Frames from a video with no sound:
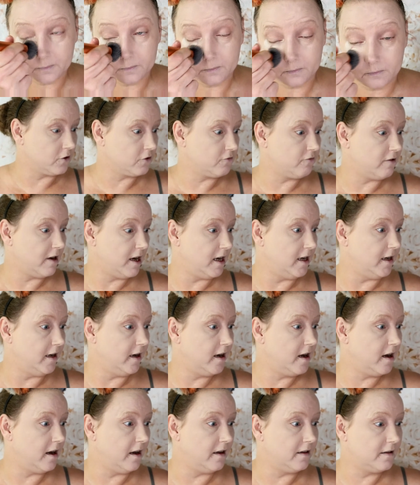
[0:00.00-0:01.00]
Looks really
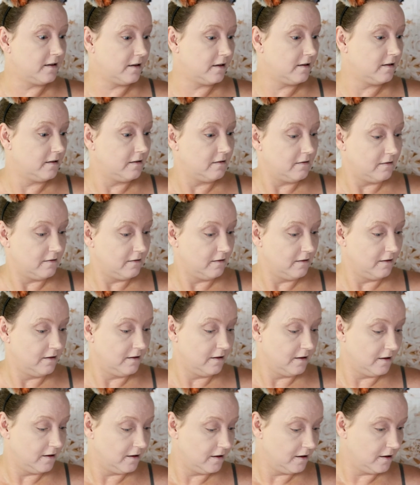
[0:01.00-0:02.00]
nice,
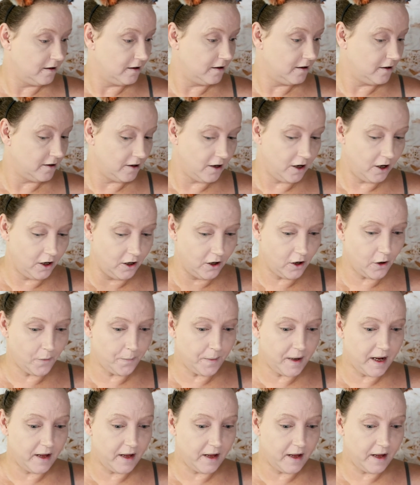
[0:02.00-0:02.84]
a lot